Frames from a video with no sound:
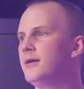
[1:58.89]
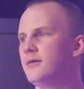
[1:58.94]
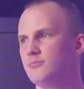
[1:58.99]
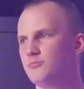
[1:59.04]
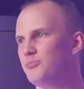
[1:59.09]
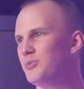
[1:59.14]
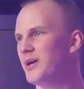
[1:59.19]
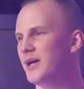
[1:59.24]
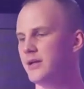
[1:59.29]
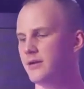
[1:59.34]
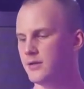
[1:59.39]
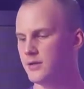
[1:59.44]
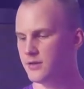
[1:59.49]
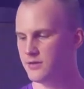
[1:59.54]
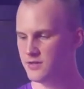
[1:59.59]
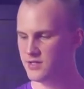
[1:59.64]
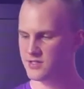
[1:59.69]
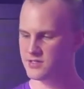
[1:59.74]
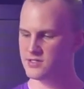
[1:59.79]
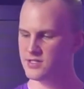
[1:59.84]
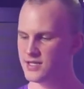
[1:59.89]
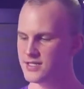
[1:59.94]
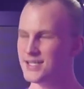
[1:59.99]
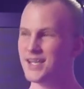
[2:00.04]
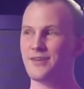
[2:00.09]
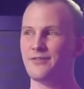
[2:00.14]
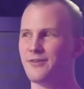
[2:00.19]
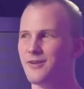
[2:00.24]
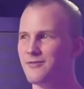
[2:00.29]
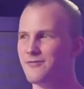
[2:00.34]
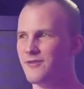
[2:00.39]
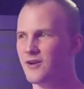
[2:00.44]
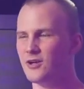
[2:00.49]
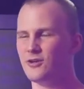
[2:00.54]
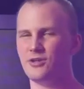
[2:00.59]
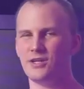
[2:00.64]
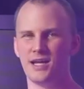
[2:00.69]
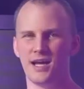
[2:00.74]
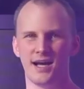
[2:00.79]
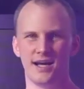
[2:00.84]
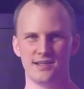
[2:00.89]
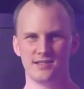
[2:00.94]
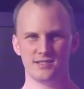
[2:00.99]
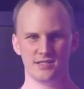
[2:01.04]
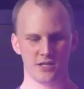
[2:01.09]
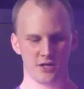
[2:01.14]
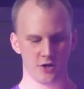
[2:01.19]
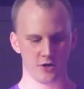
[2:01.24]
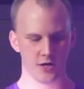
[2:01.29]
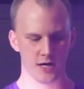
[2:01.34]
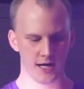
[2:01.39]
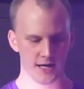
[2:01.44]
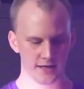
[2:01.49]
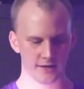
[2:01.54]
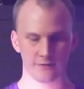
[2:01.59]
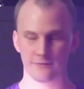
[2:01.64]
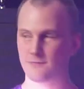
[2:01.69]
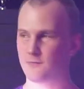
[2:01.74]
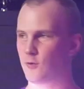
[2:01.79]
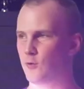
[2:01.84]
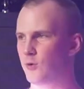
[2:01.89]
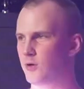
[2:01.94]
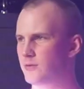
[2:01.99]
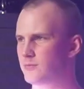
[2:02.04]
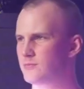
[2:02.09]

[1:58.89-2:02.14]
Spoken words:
But this does have a fairly high CRI for